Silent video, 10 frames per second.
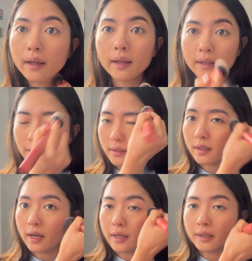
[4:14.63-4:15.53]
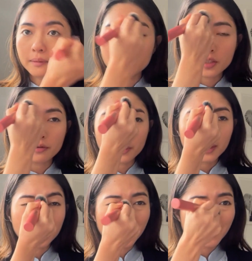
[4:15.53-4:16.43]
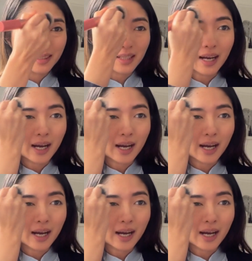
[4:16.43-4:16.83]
And I'm just really glad, because